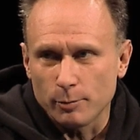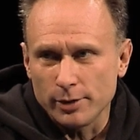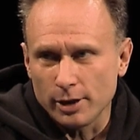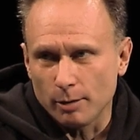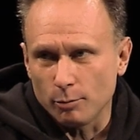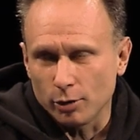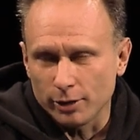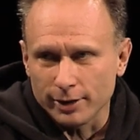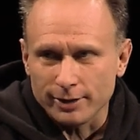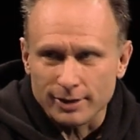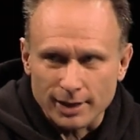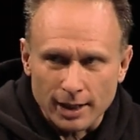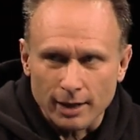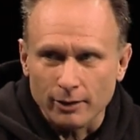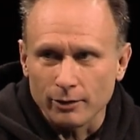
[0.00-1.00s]
you know, pulling it
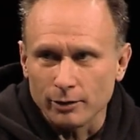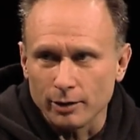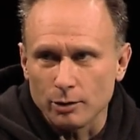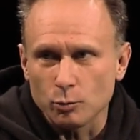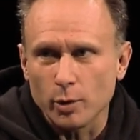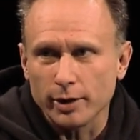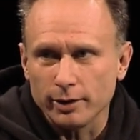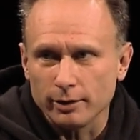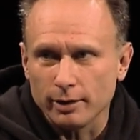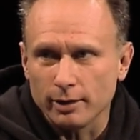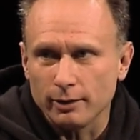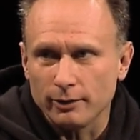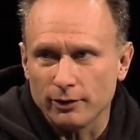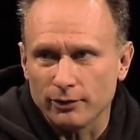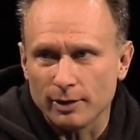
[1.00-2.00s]
together and, and winning
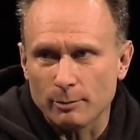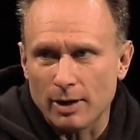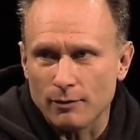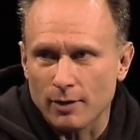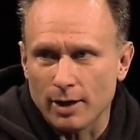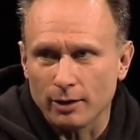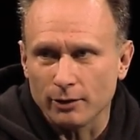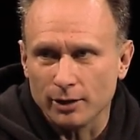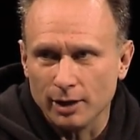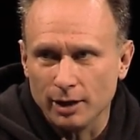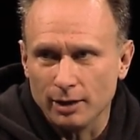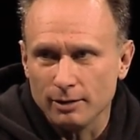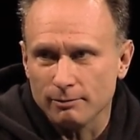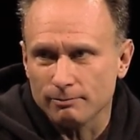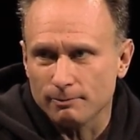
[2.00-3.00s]
the the semifinal
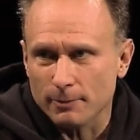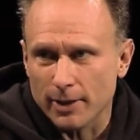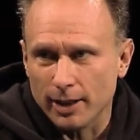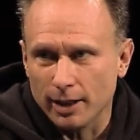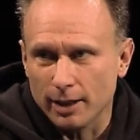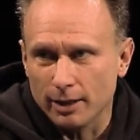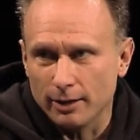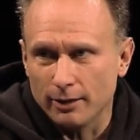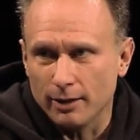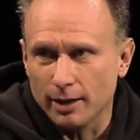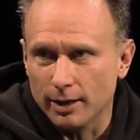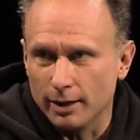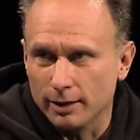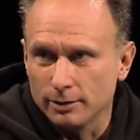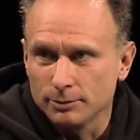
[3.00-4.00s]
heat, and
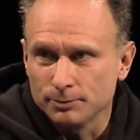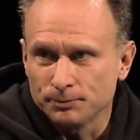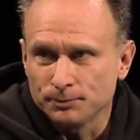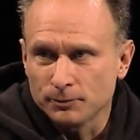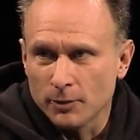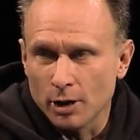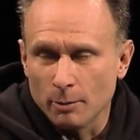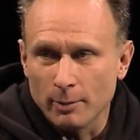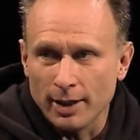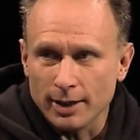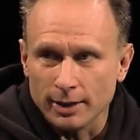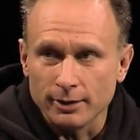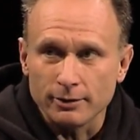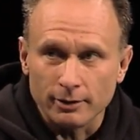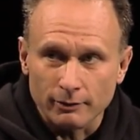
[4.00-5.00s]
uh, you know,
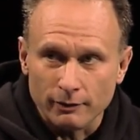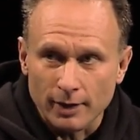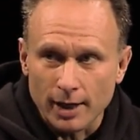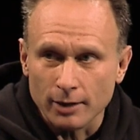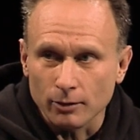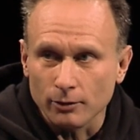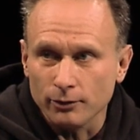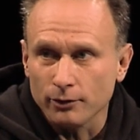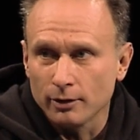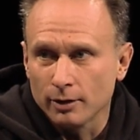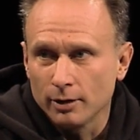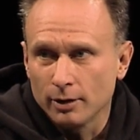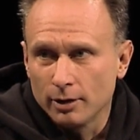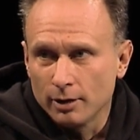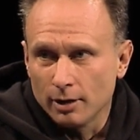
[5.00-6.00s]
making it to the finals.
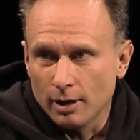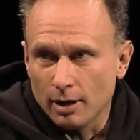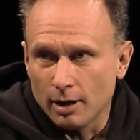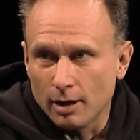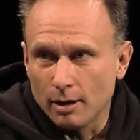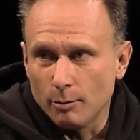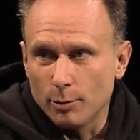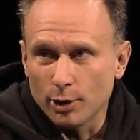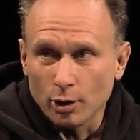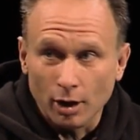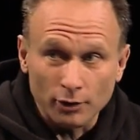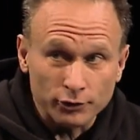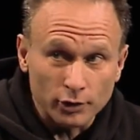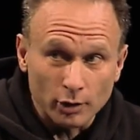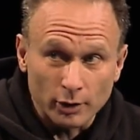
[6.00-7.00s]
Uh, but
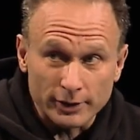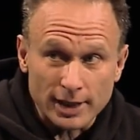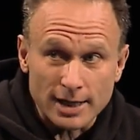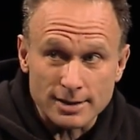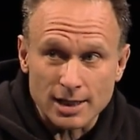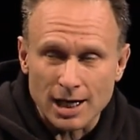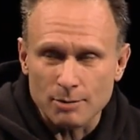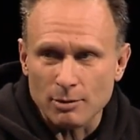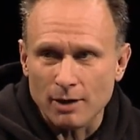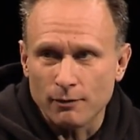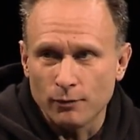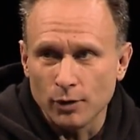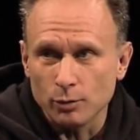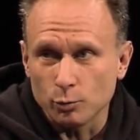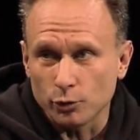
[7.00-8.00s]
also at that time, my
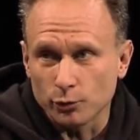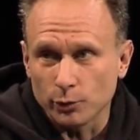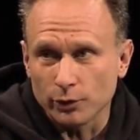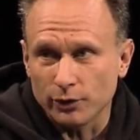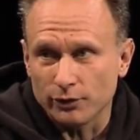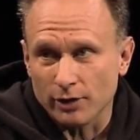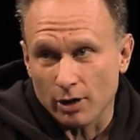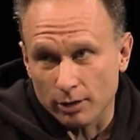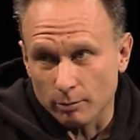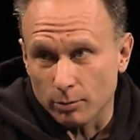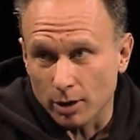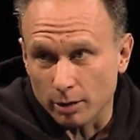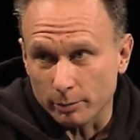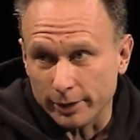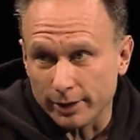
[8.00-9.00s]
foot was really starting to
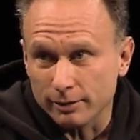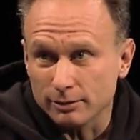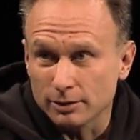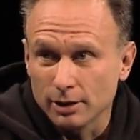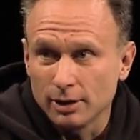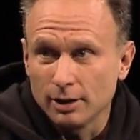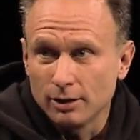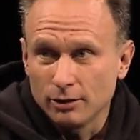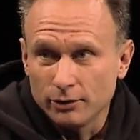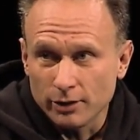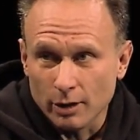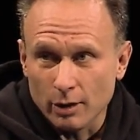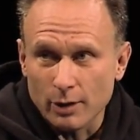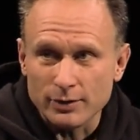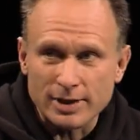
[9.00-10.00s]
bug me. Right.
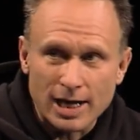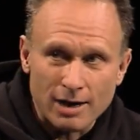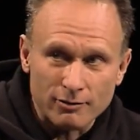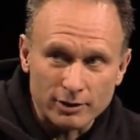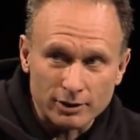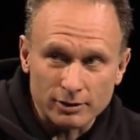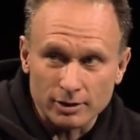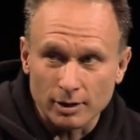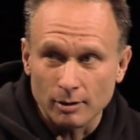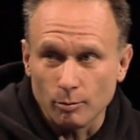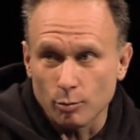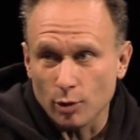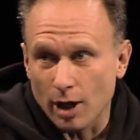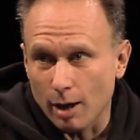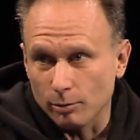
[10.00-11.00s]
So I was having some
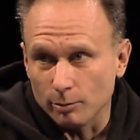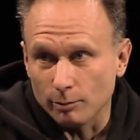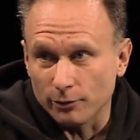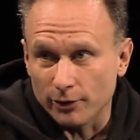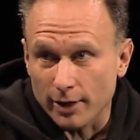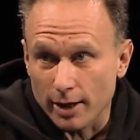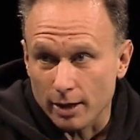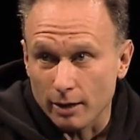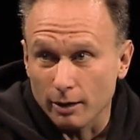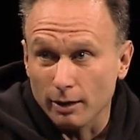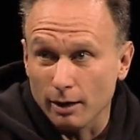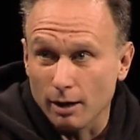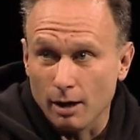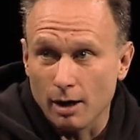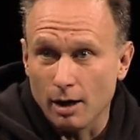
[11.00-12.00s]
problems there.
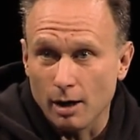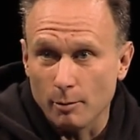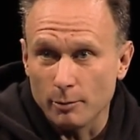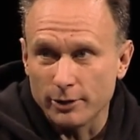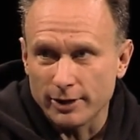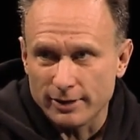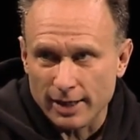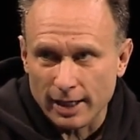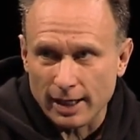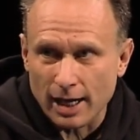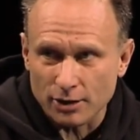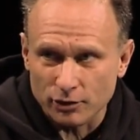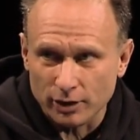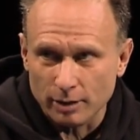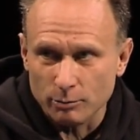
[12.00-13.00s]
Um, the day
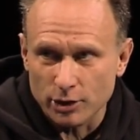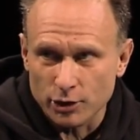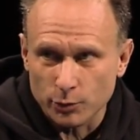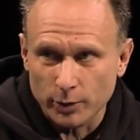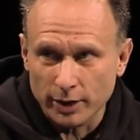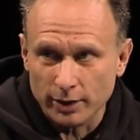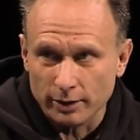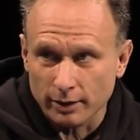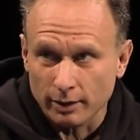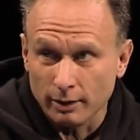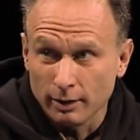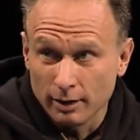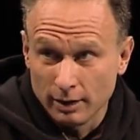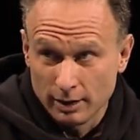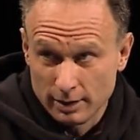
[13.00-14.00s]
actually in between the
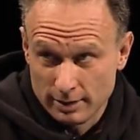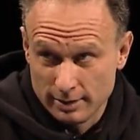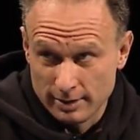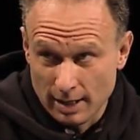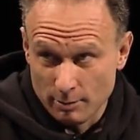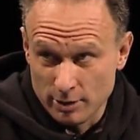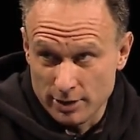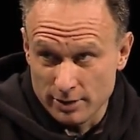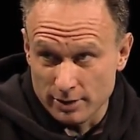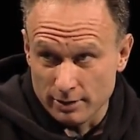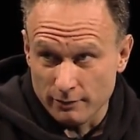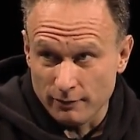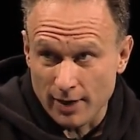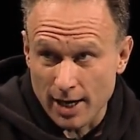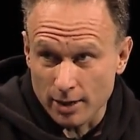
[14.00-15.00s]
semis and
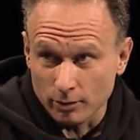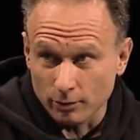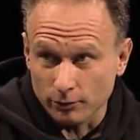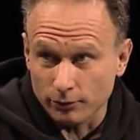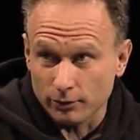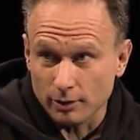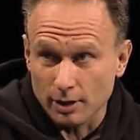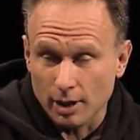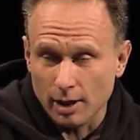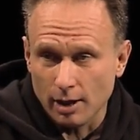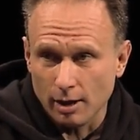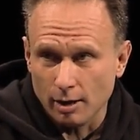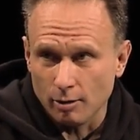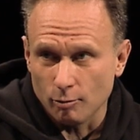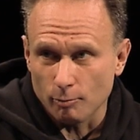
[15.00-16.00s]
the finals,
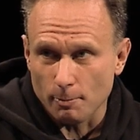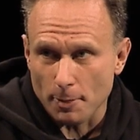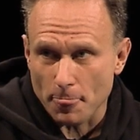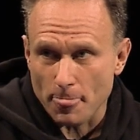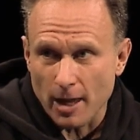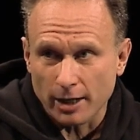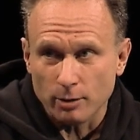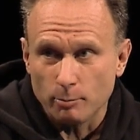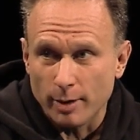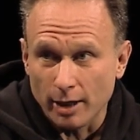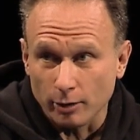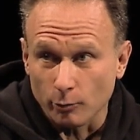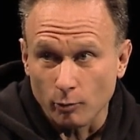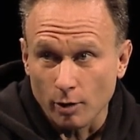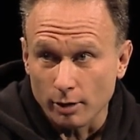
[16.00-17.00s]
um, I could
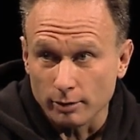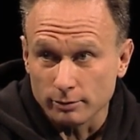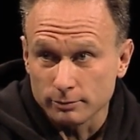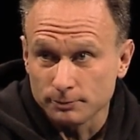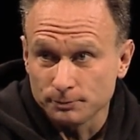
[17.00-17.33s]
barely run.